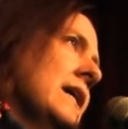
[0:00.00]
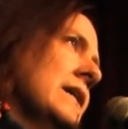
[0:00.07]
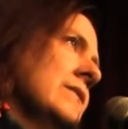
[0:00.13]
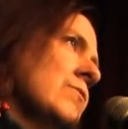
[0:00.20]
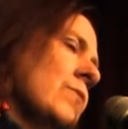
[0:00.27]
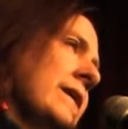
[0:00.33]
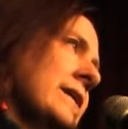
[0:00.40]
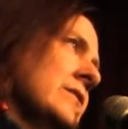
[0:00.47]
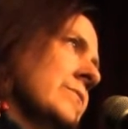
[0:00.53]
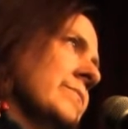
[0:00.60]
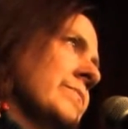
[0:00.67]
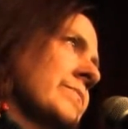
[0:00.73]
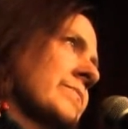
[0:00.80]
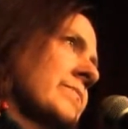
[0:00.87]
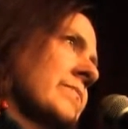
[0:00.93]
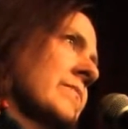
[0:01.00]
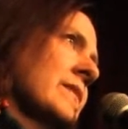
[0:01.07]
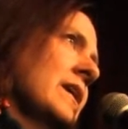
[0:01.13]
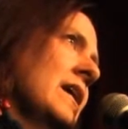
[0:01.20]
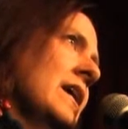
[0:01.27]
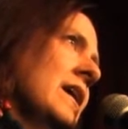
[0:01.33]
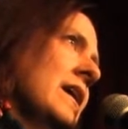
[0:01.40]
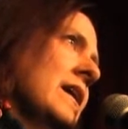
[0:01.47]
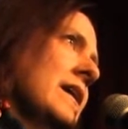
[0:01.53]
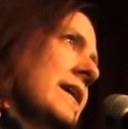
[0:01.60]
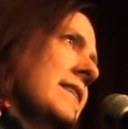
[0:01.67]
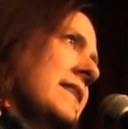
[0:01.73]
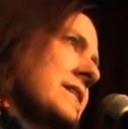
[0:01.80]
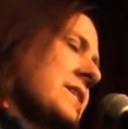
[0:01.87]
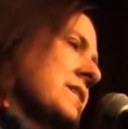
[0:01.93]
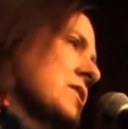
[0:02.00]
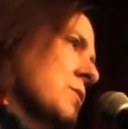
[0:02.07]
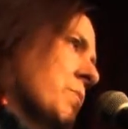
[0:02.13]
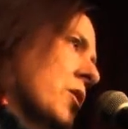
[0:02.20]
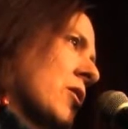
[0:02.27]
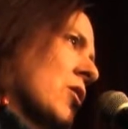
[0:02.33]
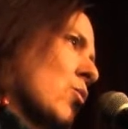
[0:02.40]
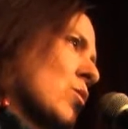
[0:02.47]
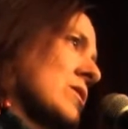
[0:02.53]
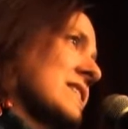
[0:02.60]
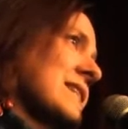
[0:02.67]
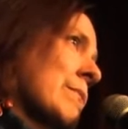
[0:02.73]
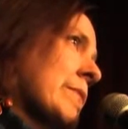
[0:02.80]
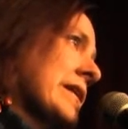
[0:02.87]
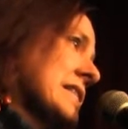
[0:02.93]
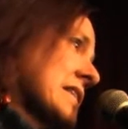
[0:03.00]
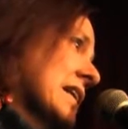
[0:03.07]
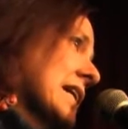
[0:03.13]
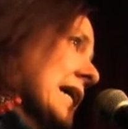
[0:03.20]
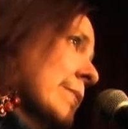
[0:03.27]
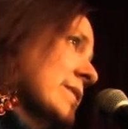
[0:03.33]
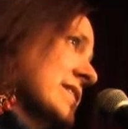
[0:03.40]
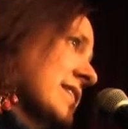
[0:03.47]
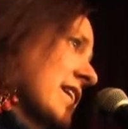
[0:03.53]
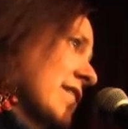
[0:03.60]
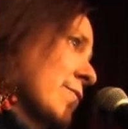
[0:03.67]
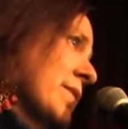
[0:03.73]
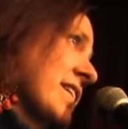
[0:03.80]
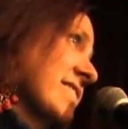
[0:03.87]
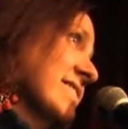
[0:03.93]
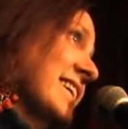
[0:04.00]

well, this is the part where someone is going to come and save me.